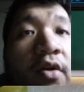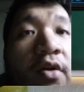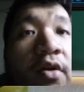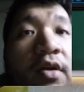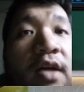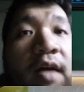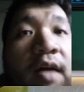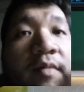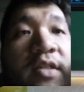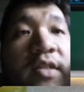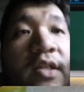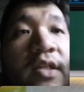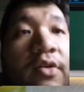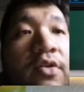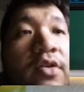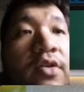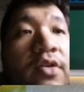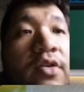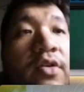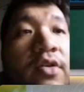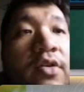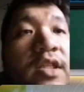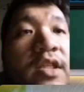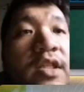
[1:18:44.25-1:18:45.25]
to the
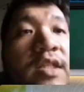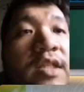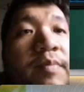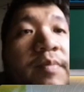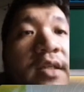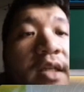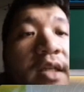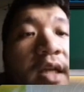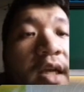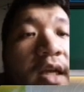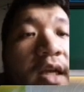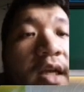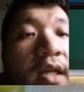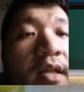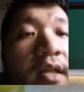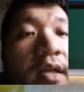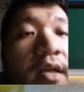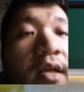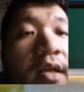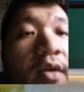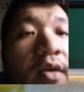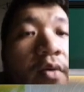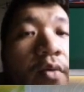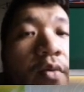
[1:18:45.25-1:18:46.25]
spells in hand.
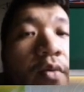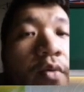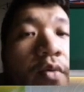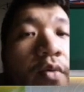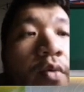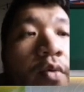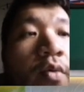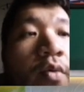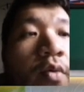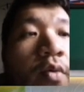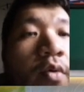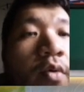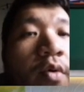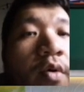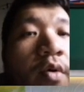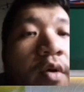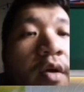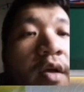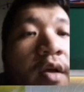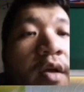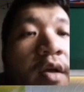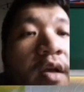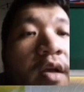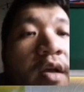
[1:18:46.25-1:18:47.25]
Ooh.
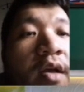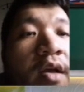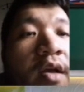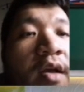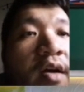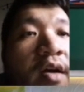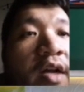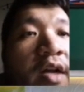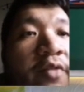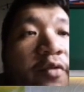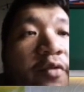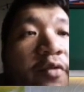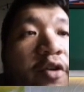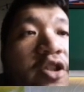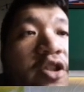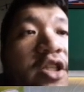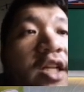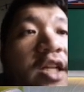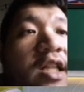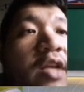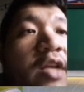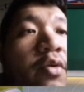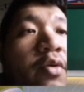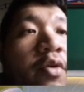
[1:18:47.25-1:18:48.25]
Unfortunately,
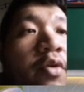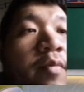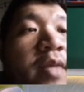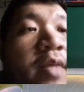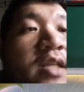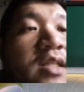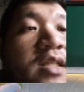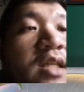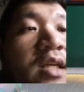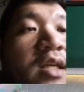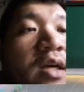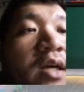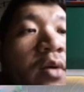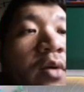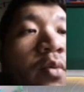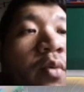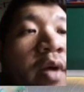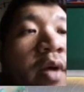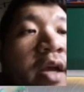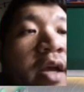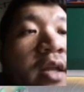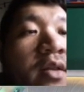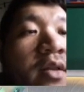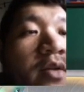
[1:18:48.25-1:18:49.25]
we're missing a white.
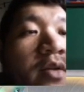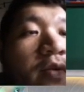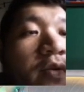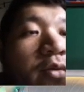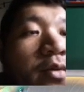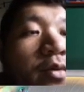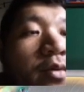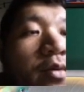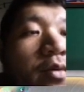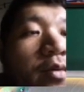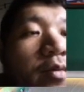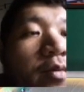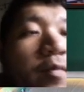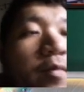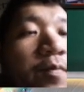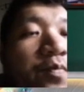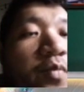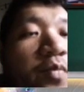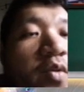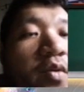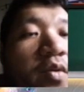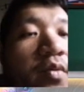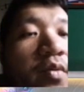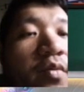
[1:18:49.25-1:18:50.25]

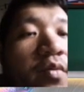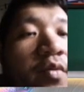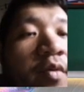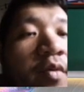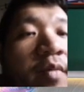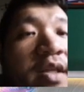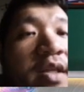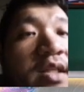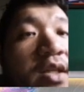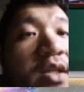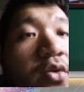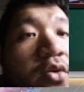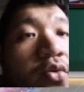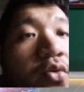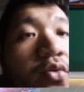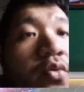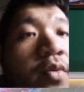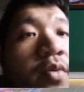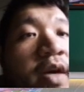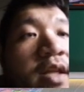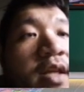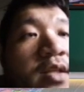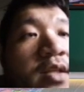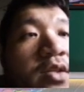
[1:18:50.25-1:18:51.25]
We're missing 2 whites,
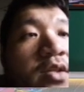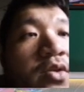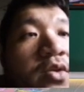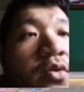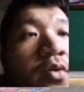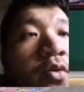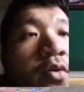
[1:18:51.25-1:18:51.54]
so